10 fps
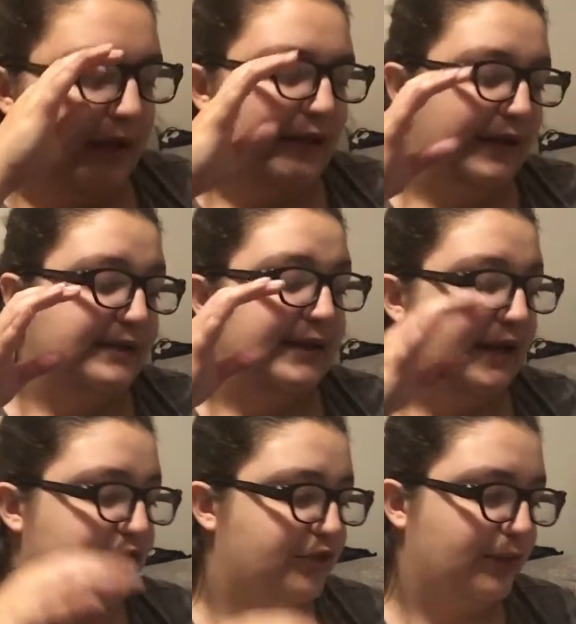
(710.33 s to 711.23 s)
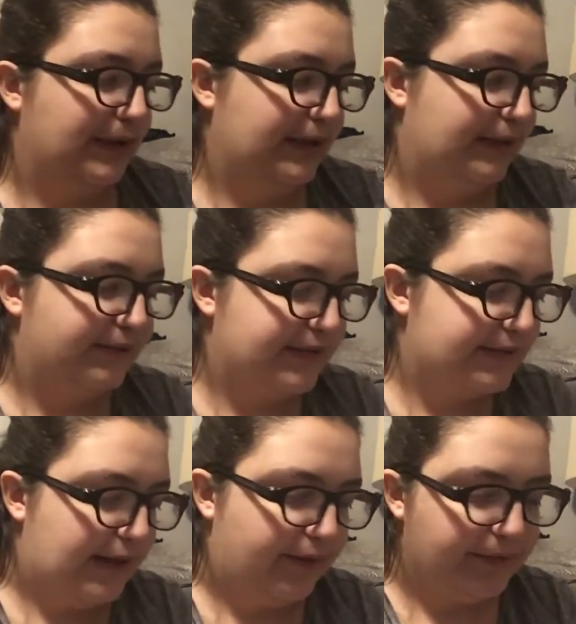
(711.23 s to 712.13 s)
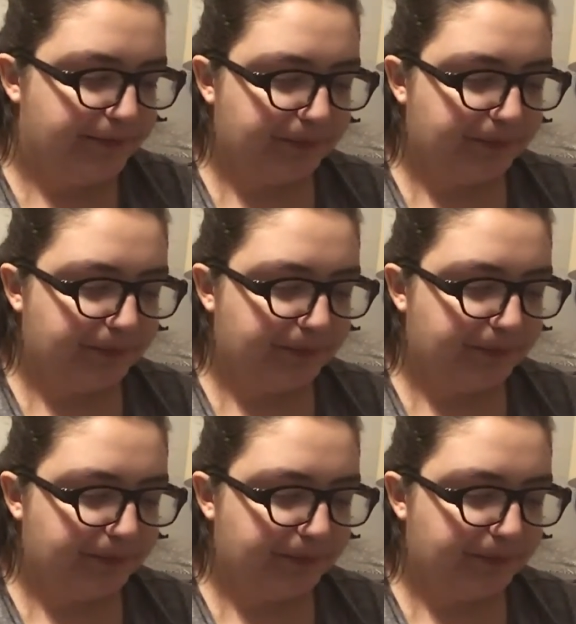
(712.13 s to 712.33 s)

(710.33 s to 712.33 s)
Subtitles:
Like I said, I just really love the style.